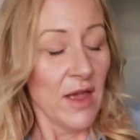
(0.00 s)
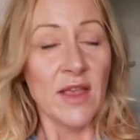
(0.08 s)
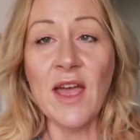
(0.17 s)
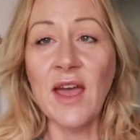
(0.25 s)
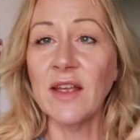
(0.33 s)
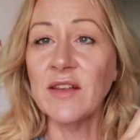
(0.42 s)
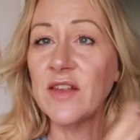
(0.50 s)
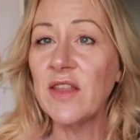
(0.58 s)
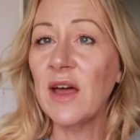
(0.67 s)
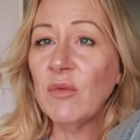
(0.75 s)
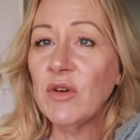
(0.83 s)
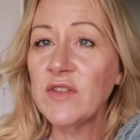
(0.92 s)
yeah, so
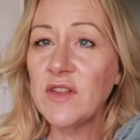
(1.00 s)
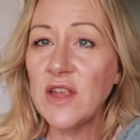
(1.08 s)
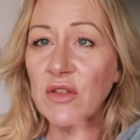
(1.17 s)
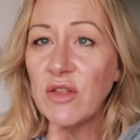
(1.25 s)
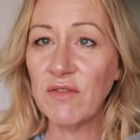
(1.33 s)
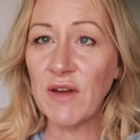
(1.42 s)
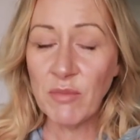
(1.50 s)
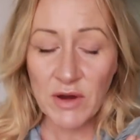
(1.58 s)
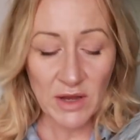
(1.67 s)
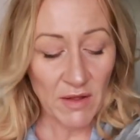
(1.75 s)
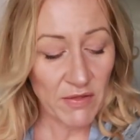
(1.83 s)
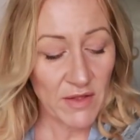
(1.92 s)
that was the other
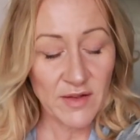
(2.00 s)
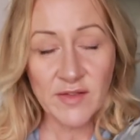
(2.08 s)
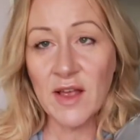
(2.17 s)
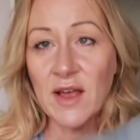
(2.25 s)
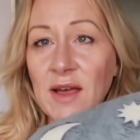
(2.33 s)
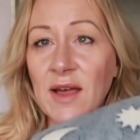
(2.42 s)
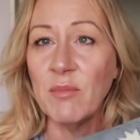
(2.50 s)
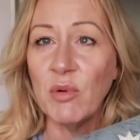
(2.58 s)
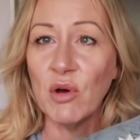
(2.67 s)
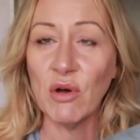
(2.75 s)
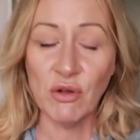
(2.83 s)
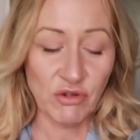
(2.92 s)
fabric that I
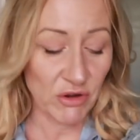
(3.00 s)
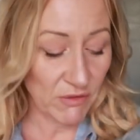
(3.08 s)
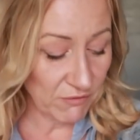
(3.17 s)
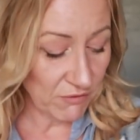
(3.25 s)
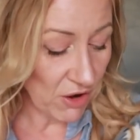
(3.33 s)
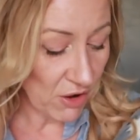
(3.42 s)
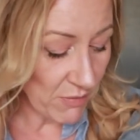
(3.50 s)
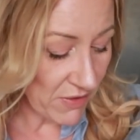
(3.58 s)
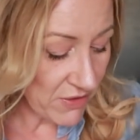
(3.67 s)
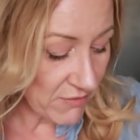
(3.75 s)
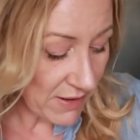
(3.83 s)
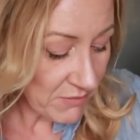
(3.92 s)
bought from
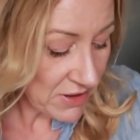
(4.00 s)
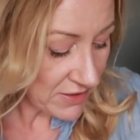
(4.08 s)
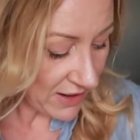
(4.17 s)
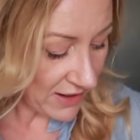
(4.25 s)
the Remnant